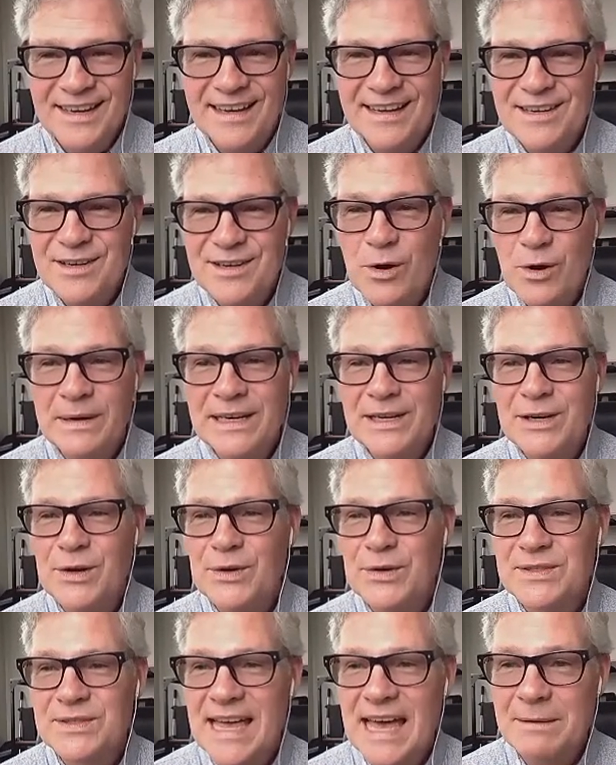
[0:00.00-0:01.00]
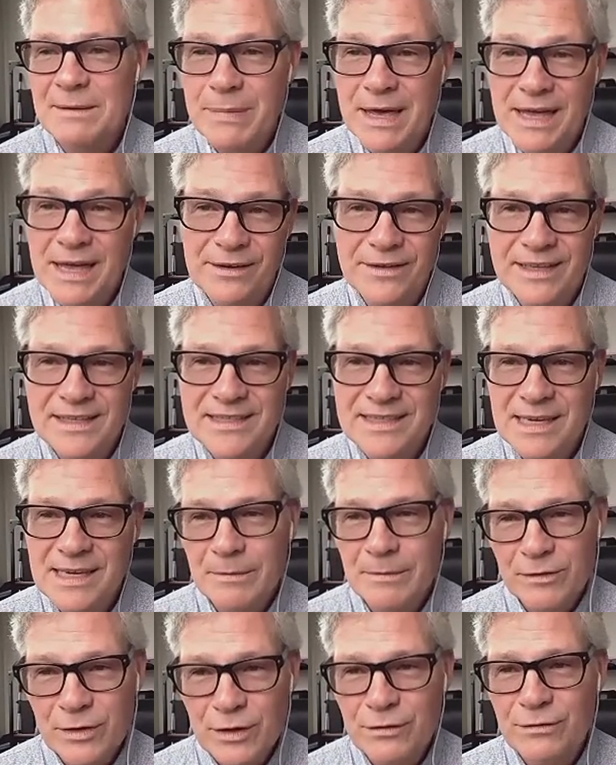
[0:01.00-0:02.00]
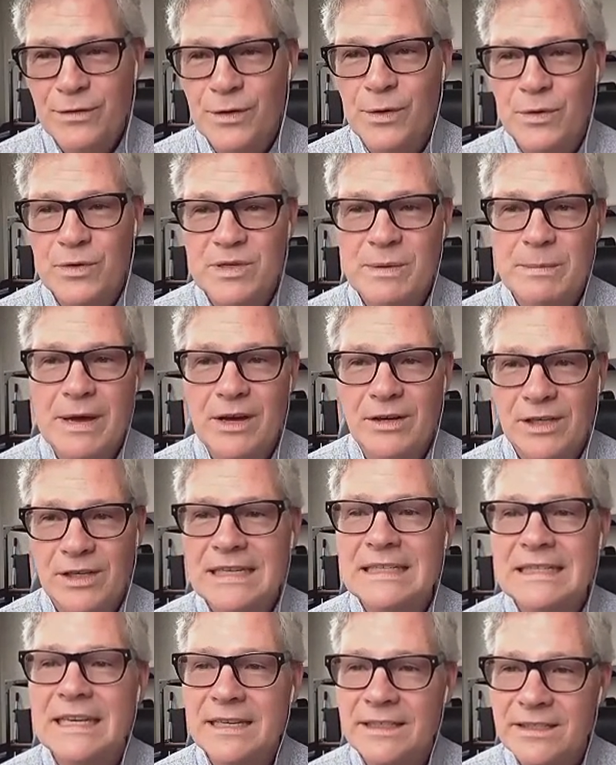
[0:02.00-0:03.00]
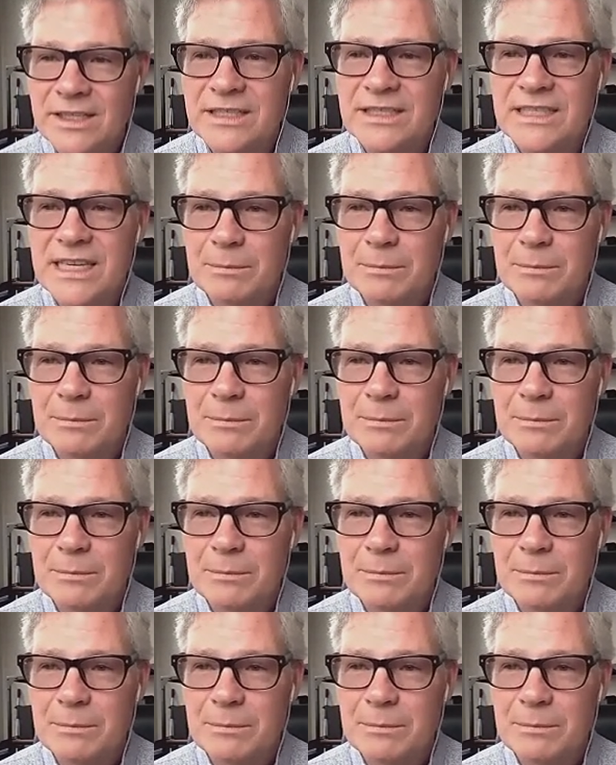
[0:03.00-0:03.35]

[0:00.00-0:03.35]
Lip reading: nobody knows that better than some of you folks about contingency